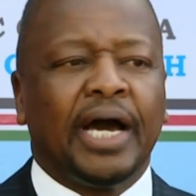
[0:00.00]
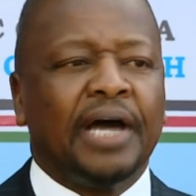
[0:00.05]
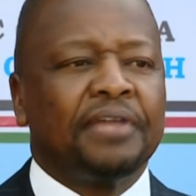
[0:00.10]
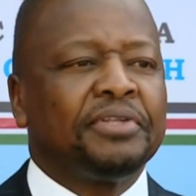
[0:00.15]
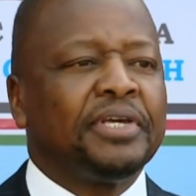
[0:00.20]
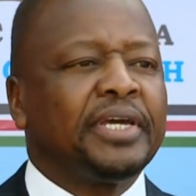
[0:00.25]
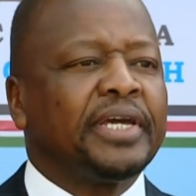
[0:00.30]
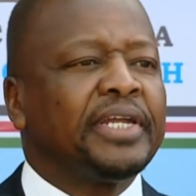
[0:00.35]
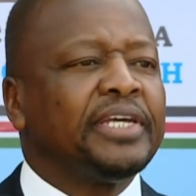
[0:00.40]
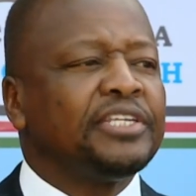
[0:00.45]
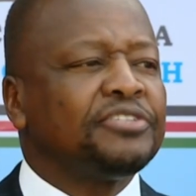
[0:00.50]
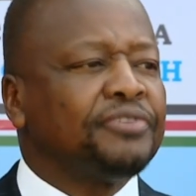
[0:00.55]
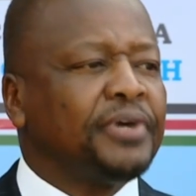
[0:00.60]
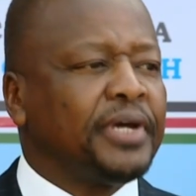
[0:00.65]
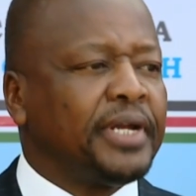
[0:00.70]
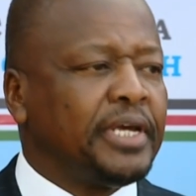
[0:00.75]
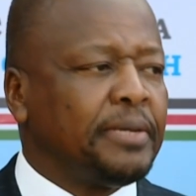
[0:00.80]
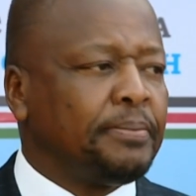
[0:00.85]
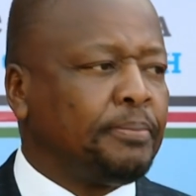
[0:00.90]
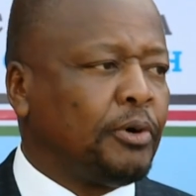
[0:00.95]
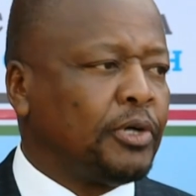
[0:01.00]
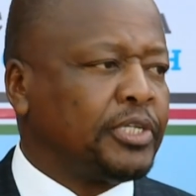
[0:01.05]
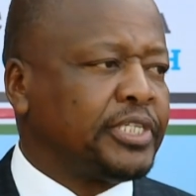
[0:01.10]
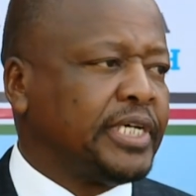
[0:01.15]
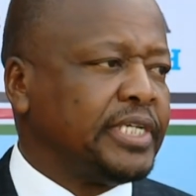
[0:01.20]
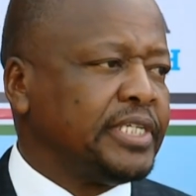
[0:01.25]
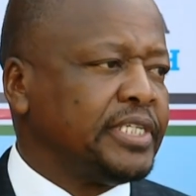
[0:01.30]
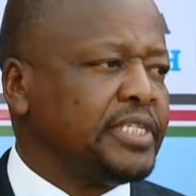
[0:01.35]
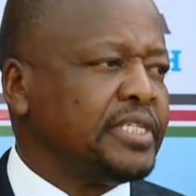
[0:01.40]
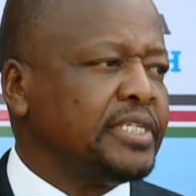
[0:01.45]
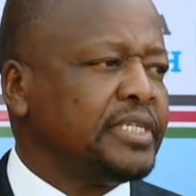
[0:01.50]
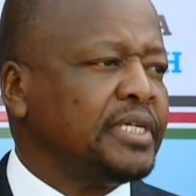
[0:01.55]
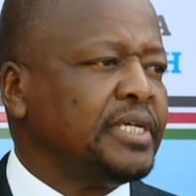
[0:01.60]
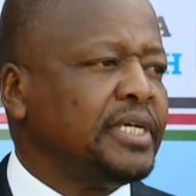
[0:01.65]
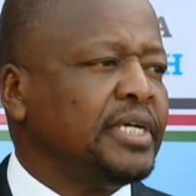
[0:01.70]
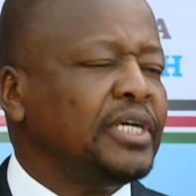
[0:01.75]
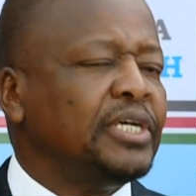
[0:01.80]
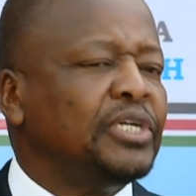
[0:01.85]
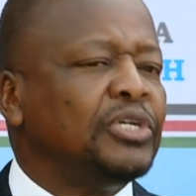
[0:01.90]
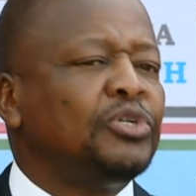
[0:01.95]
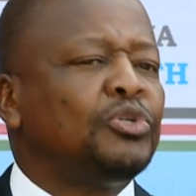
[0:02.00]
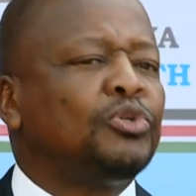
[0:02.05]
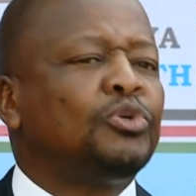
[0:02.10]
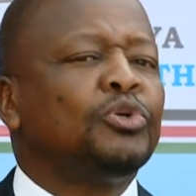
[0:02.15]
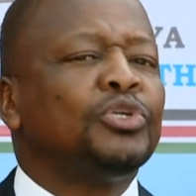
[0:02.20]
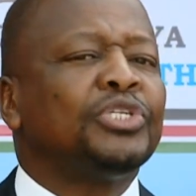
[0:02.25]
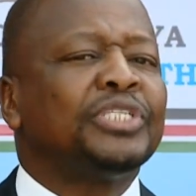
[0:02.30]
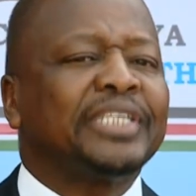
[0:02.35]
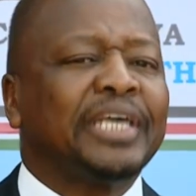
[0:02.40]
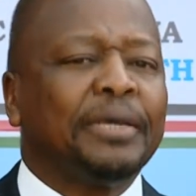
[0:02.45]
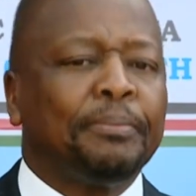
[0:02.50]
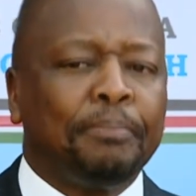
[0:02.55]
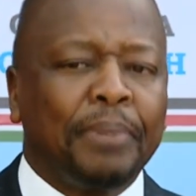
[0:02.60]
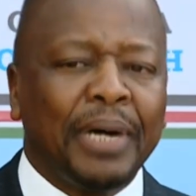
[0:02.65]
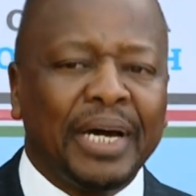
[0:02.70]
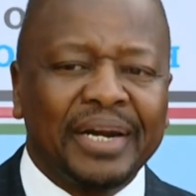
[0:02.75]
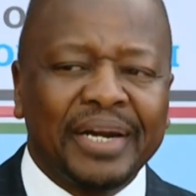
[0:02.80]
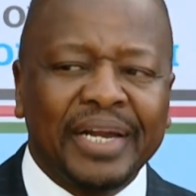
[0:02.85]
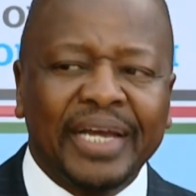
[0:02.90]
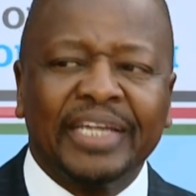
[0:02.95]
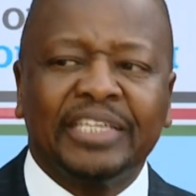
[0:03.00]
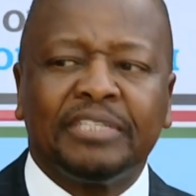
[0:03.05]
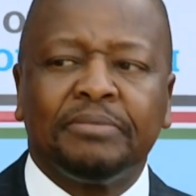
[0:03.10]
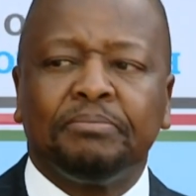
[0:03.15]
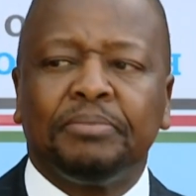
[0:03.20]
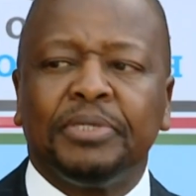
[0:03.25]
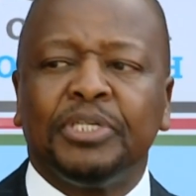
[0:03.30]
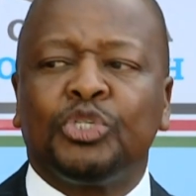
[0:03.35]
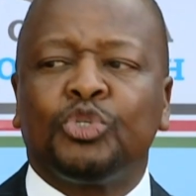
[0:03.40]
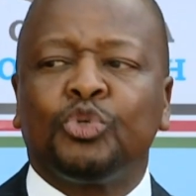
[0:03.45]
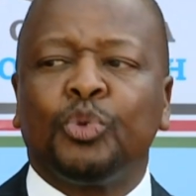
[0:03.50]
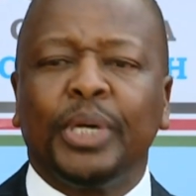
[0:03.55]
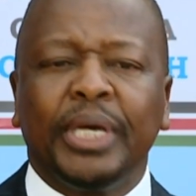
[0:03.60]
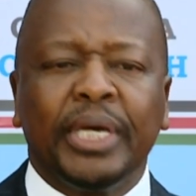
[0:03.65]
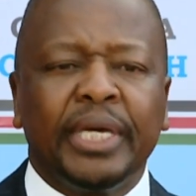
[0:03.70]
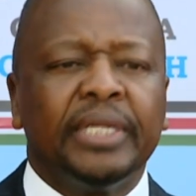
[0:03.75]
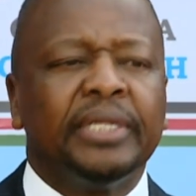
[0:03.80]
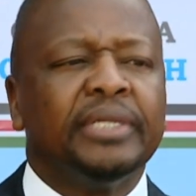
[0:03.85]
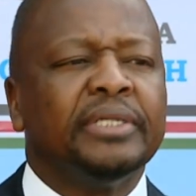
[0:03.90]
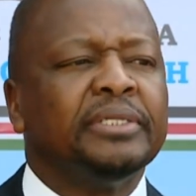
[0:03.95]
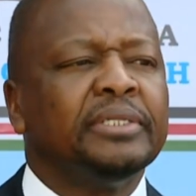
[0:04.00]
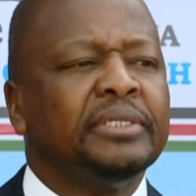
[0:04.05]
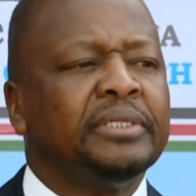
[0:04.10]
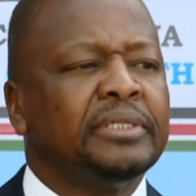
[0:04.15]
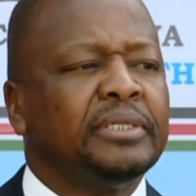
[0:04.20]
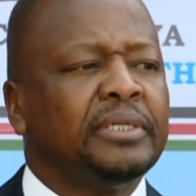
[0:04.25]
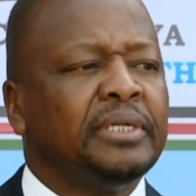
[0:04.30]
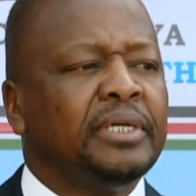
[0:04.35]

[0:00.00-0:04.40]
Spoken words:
I think it is very important to separate between